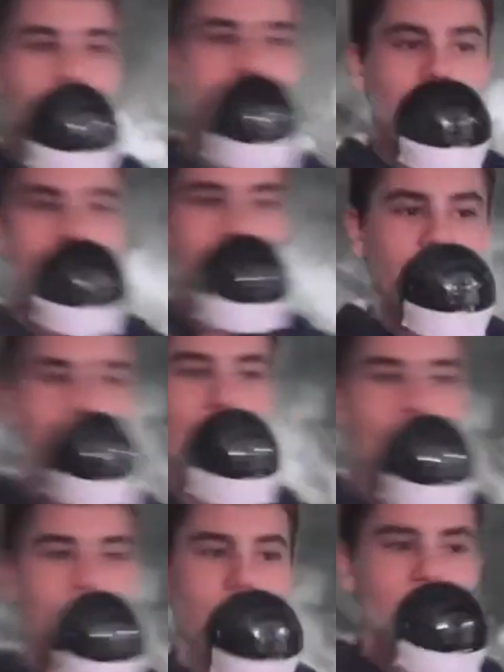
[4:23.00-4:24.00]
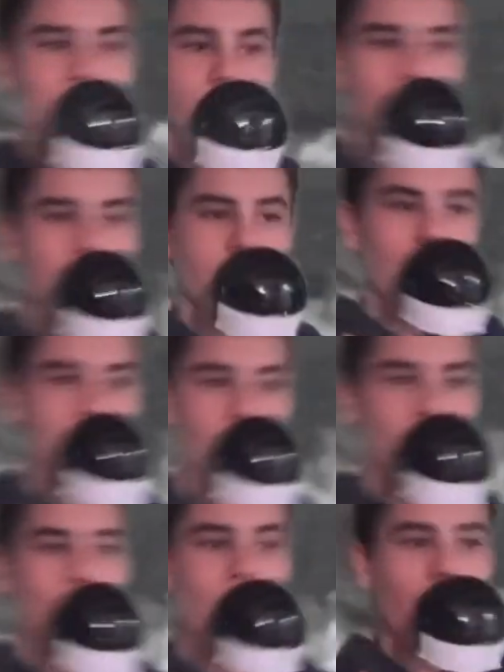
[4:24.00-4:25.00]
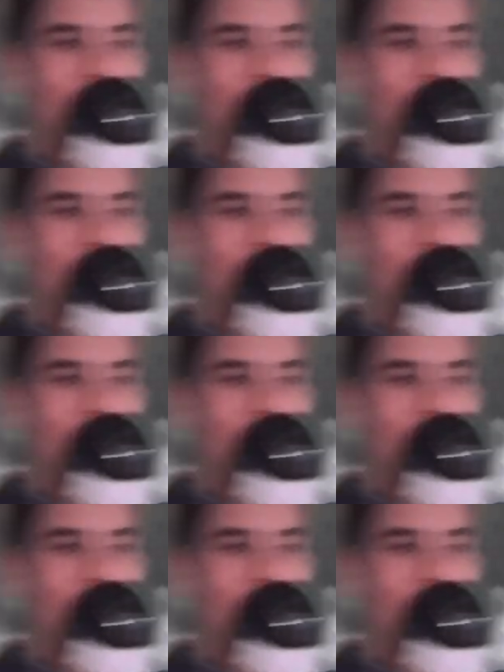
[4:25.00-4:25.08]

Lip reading: the deadliest volcano